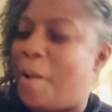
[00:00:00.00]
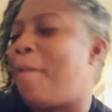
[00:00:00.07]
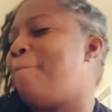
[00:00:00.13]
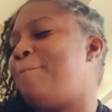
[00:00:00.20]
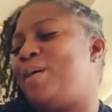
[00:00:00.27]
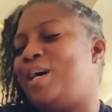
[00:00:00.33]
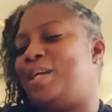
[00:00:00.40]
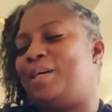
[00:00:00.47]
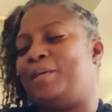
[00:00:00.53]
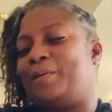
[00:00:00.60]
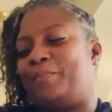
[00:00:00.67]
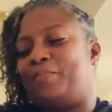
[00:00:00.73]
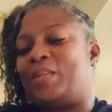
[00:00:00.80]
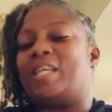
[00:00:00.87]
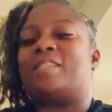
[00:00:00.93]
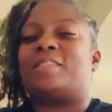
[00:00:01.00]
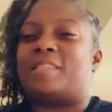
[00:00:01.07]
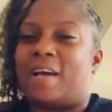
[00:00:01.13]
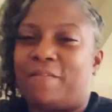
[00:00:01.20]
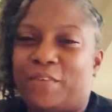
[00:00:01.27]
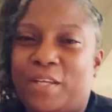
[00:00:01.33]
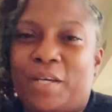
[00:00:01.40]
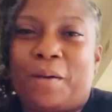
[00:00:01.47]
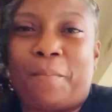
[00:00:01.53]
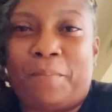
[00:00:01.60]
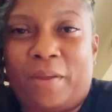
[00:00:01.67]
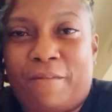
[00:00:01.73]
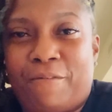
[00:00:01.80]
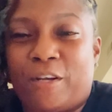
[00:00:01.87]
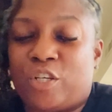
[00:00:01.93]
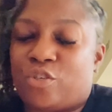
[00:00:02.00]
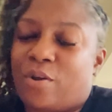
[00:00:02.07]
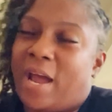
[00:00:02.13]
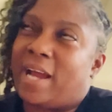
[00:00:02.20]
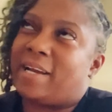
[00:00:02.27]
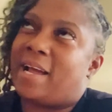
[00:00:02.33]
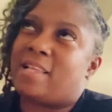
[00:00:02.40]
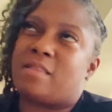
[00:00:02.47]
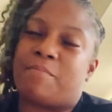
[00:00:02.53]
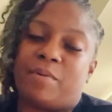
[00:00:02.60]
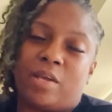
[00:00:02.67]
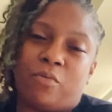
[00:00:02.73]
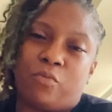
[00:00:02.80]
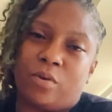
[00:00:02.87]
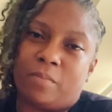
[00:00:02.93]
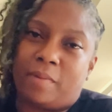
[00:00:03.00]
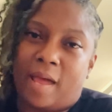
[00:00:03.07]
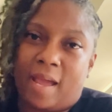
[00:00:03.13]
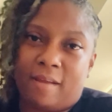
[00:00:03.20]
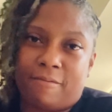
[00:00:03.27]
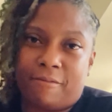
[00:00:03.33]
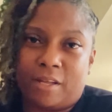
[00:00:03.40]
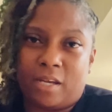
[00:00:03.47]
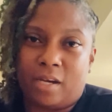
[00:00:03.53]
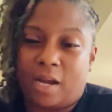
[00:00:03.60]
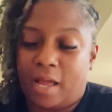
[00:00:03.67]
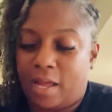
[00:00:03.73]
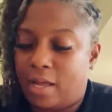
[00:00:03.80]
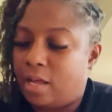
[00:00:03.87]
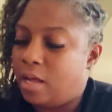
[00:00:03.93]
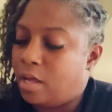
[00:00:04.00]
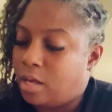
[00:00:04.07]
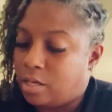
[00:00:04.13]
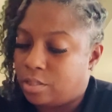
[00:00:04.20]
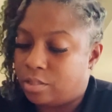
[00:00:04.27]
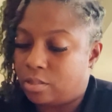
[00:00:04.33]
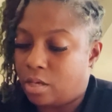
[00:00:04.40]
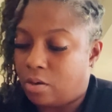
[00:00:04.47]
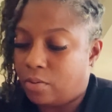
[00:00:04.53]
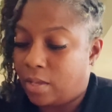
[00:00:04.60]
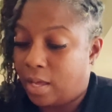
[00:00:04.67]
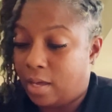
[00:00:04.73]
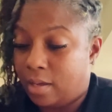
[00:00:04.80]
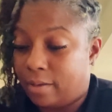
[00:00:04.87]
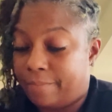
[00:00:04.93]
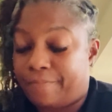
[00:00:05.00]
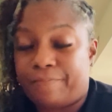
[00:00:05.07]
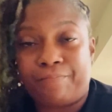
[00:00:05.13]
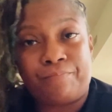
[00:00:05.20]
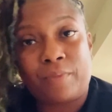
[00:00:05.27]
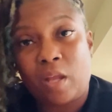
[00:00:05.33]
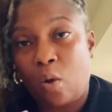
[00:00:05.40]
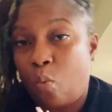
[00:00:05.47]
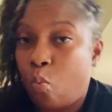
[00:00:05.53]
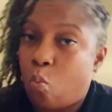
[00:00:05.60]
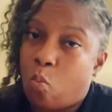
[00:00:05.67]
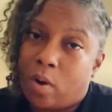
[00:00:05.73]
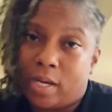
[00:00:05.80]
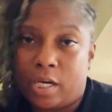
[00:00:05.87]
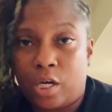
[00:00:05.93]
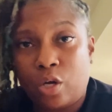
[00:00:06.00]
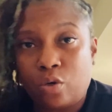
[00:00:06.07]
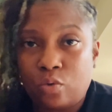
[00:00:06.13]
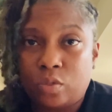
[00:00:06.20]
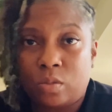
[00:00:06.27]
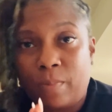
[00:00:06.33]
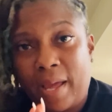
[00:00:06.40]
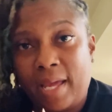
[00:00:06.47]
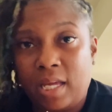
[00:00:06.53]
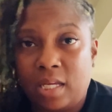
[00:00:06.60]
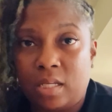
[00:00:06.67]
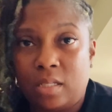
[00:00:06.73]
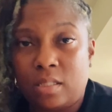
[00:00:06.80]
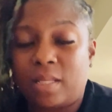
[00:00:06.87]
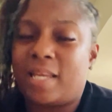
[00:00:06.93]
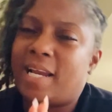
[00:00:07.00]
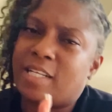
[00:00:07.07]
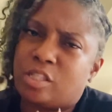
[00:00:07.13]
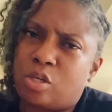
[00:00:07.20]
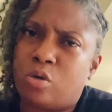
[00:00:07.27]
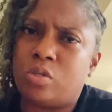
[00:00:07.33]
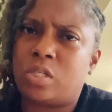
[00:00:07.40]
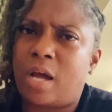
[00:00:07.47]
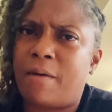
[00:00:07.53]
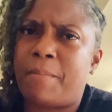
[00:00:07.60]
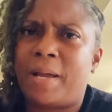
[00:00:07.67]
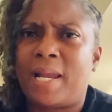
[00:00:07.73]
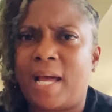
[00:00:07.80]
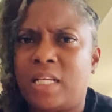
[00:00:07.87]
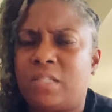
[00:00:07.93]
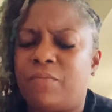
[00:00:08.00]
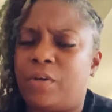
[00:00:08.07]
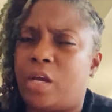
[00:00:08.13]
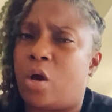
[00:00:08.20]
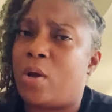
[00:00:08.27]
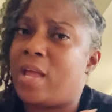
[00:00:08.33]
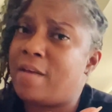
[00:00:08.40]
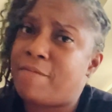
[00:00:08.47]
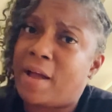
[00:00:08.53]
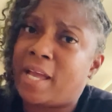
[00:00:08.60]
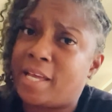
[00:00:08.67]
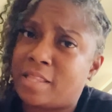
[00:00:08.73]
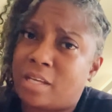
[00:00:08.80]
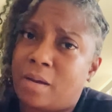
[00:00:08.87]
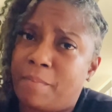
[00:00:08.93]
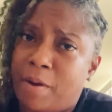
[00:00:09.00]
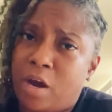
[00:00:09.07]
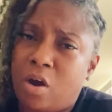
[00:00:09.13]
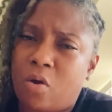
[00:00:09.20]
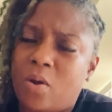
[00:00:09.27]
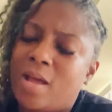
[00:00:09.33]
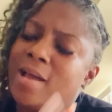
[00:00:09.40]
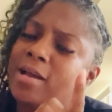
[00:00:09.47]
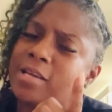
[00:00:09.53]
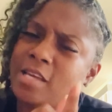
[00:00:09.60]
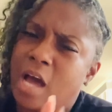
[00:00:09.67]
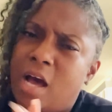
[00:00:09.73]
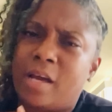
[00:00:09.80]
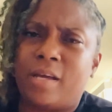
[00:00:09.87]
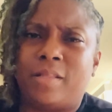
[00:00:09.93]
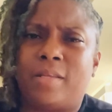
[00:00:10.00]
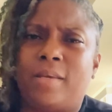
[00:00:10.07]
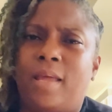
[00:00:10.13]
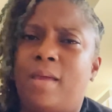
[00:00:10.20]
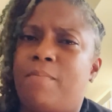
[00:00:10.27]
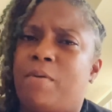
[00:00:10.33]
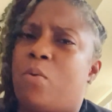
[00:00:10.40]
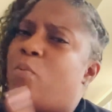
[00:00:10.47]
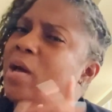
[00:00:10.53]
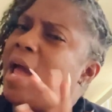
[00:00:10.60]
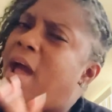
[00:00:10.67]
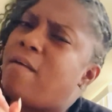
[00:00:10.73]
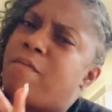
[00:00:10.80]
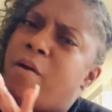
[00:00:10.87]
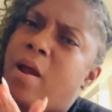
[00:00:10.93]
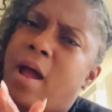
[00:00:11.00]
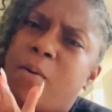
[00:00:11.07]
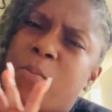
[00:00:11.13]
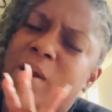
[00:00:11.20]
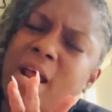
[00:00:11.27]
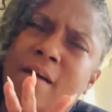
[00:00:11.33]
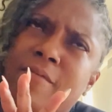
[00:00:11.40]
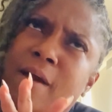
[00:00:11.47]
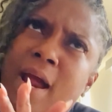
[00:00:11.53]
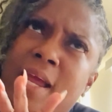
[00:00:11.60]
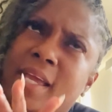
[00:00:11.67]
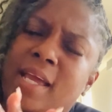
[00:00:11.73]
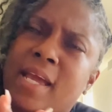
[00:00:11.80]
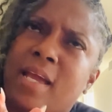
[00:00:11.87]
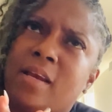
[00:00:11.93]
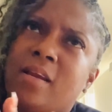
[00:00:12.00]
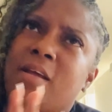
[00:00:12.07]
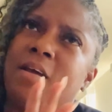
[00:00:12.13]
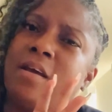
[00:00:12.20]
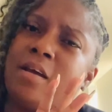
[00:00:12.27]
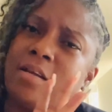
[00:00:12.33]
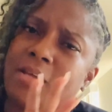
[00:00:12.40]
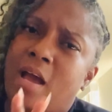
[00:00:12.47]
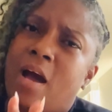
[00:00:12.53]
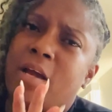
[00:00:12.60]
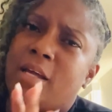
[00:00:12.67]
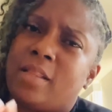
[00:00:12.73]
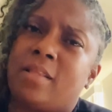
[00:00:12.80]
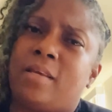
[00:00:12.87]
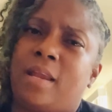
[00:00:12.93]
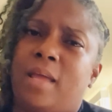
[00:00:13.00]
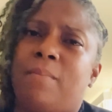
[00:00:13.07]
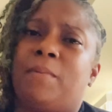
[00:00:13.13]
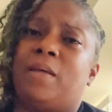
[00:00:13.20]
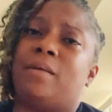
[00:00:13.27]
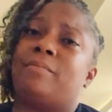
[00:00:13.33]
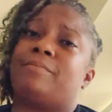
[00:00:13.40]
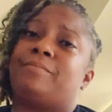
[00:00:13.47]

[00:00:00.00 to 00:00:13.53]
But it's definitely gonna be for the track, not the big rim life, none of that. So yeah, one of those ways. And I told y'all in my last video, if I get the Camaro, y'all get to name it. Whatever I get, y'all get to name it.